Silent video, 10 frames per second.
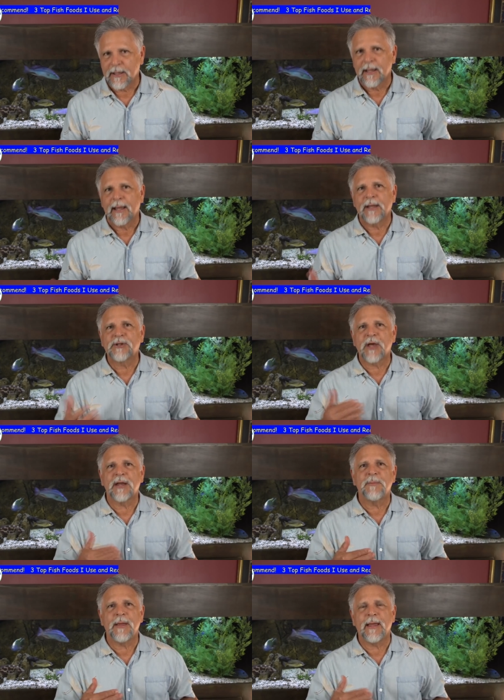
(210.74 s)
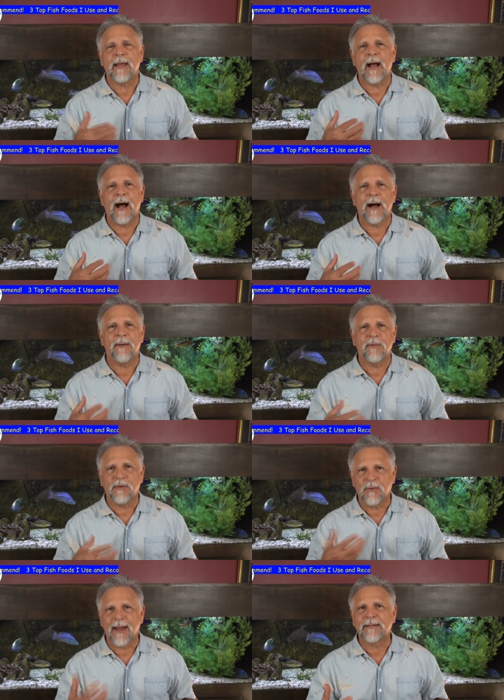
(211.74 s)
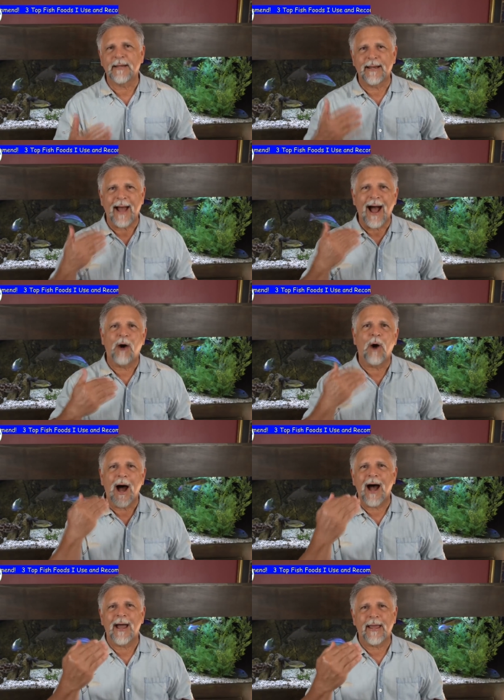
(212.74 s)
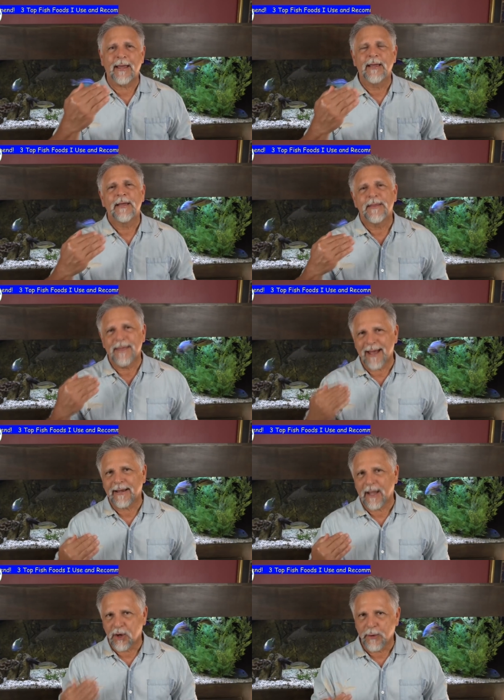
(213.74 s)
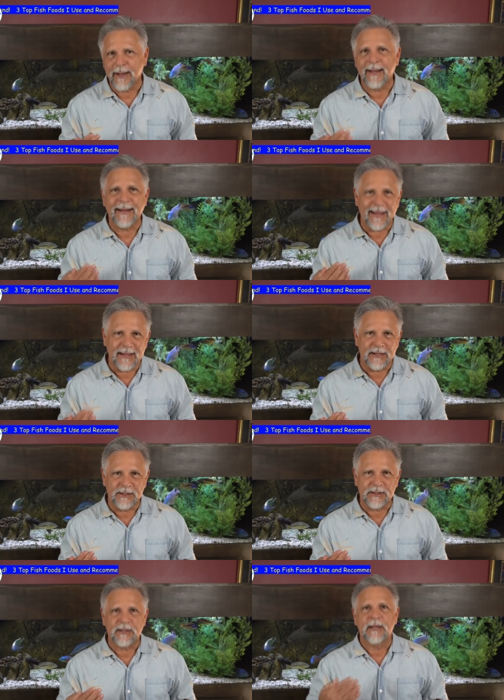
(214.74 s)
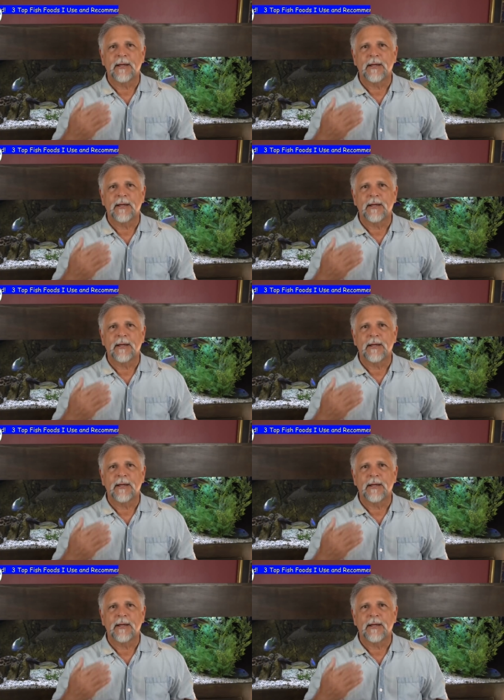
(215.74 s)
is going to be uh, reflected in how high that ingredient is